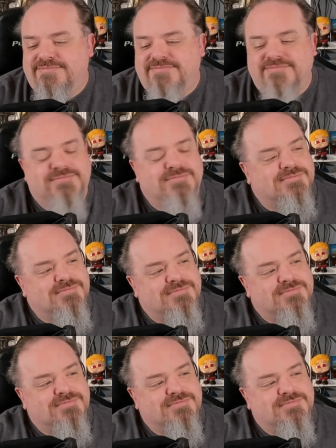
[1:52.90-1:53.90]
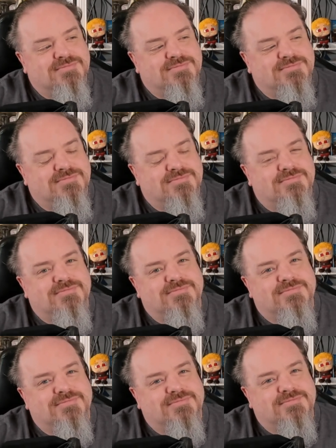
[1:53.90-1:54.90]

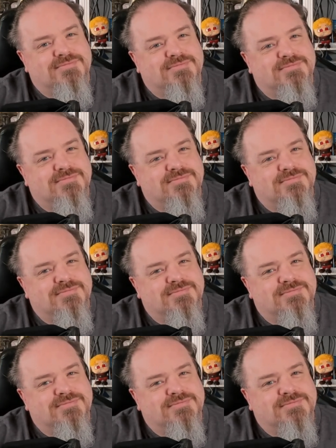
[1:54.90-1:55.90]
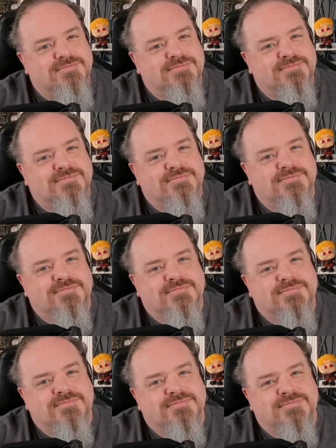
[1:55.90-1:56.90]

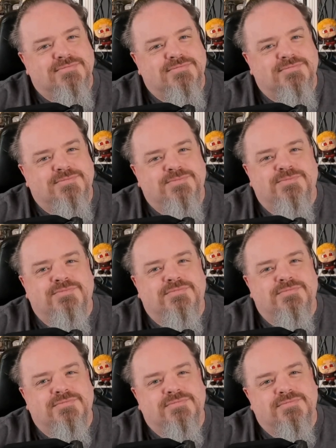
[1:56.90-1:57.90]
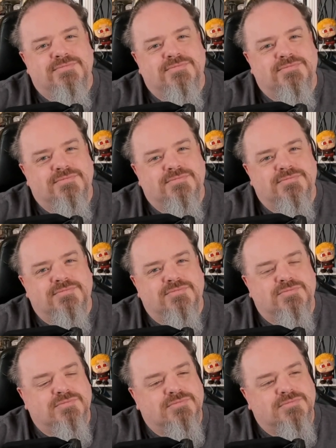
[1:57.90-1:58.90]

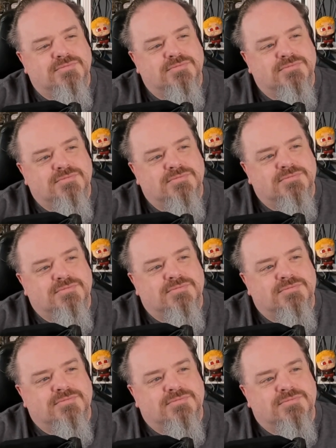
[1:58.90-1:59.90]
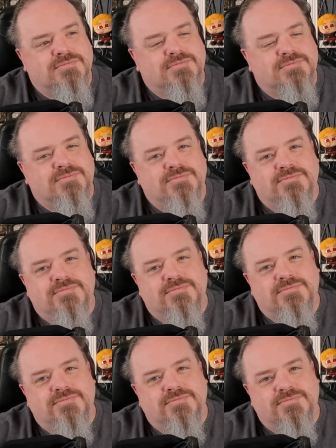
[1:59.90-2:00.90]
No words are spoken by the person on screen.